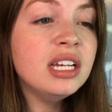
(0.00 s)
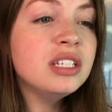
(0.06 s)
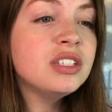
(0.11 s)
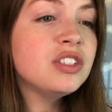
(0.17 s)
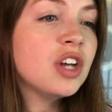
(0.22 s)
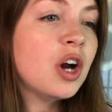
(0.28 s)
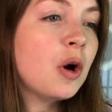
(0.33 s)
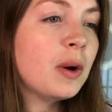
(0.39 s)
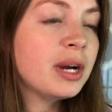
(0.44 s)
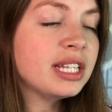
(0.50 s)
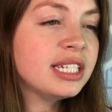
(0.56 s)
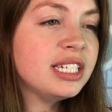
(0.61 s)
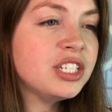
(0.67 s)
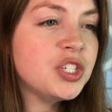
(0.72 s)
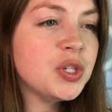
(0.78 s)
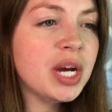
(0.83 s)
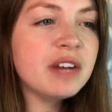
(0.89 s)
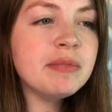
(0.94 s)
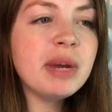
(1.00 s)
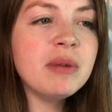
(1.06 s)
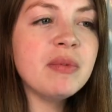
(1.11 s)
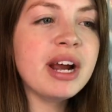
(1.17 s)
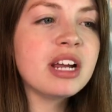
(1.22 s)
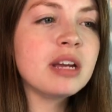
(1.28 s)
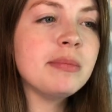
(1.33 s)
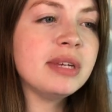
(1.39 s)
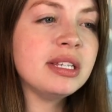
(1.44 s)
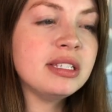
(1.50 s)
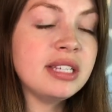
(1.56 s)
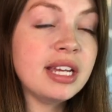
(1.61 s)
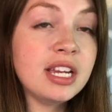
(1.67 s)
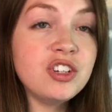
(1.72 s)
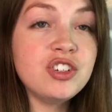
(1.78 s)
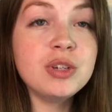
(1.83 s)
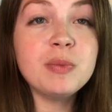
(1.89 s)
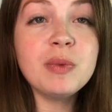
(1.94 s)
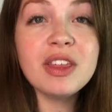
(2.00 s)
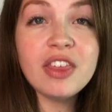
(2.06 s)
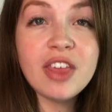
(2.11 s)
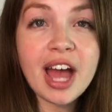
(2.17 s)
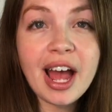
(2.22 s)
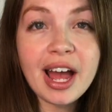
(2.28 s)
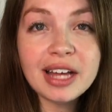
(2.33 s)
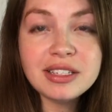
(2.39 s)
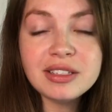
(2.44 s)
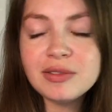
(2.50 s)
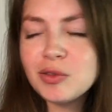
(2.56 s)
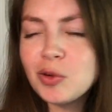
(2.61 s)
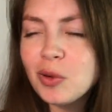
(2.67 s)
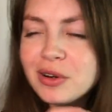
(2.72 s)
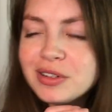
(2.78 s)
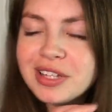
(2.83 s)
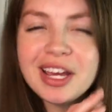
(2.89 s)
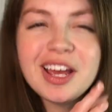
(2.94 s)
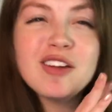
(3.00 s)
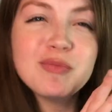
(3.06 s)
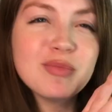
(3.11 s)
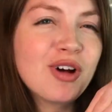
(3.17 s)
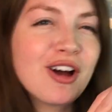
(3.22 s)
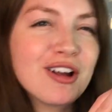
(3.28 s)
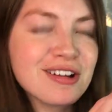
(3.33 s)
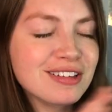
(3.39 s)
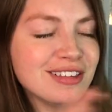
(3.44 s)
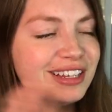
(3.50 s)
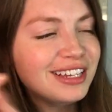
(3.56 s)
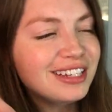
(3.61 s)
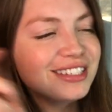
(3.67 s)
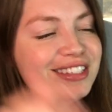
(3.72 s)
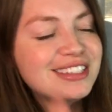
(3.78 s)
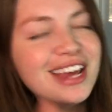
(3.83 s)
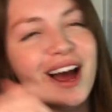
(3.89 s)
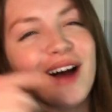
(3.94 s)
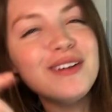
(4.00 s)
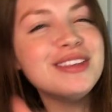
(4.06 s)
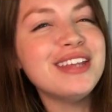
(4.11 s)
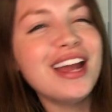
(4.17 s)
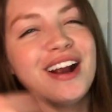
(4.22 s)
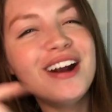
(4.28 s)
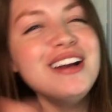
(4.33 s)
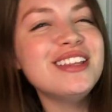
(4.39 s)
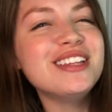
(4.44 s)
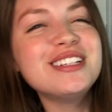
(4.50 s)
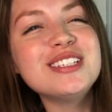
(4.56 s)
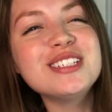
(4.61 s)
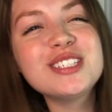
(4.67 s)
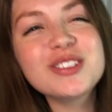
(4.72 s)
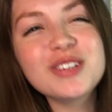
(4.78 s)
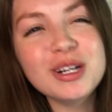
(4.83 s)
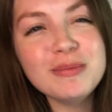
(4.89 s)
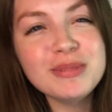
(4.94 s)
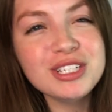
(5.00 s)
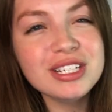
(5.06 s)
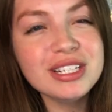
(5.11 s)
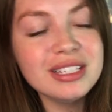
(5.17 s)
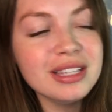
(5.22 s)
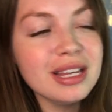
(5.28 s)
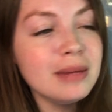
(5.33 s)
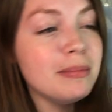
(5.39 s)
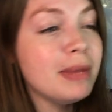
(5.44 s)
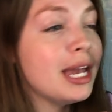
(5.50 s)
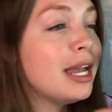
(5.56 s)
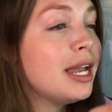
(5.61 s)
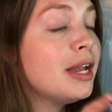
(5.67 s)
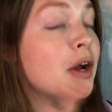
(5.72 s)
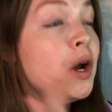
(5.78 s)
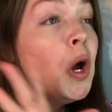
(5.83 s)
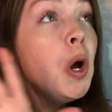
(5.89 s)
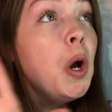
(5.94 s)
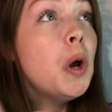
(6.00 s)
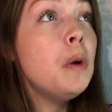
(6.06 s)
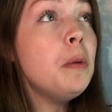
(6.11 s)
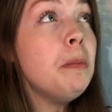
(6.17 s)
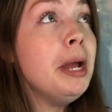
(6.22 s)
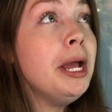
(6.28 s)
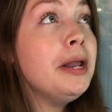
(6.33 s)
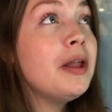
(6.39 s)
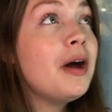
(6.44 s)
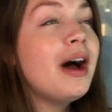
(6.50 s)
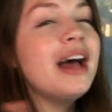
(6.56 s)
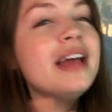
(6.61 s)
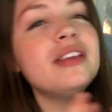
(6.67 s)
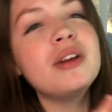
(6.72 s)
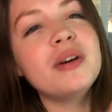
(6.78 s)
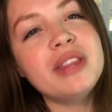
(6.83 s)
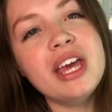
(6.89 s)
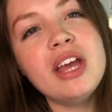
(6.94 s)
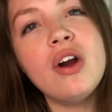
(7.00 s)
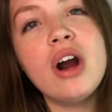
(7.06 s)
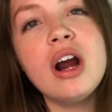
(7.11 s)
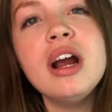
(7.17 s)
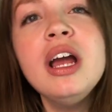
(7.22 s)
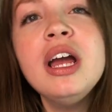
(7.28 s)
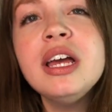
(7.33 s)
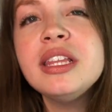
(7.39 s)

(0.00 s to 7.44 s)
So at least you have my recommendation with that. Of course, I have product links down there in the description. They may or may not, no they are.